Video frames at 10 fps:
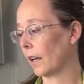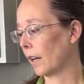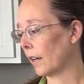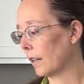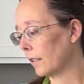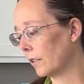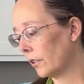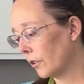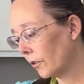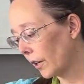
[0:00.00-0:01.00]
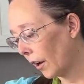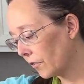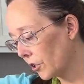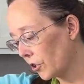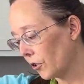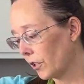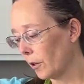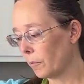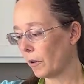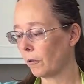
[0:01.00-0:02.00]
And you don't have to stir it
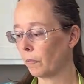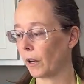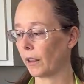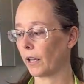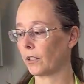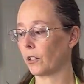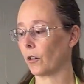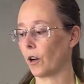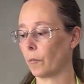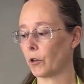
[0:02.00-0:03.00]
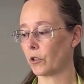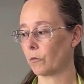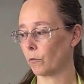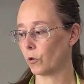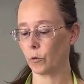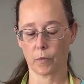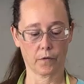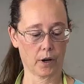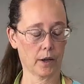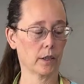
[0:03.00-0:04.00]
up, but I like to know how much room I've
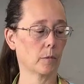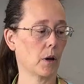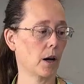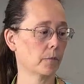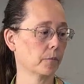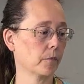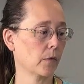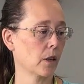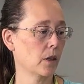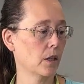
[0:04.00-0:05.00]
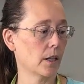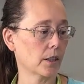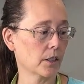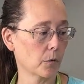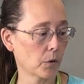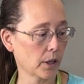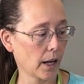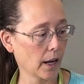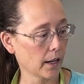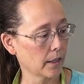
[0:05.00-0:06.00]
got in the pot. Next thing we're going to
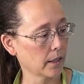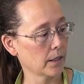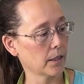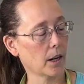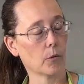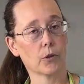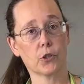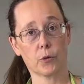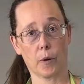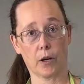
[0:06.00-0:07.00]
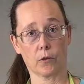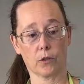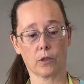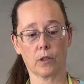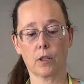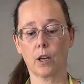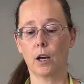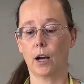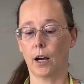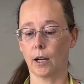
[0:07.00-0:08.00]
add is our tomatoes.
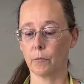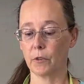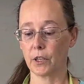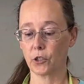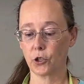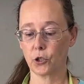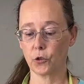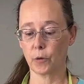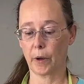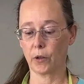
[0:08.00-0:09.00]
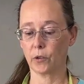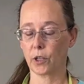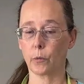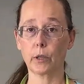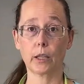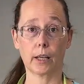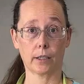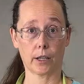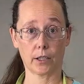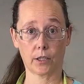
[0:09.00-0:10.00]
These are stewed tomatoes. I really like
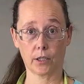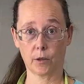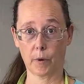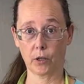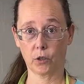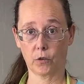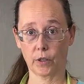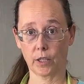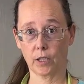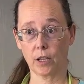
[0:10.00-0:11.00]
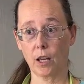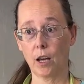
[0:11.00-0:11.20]
diced tomatoes for this.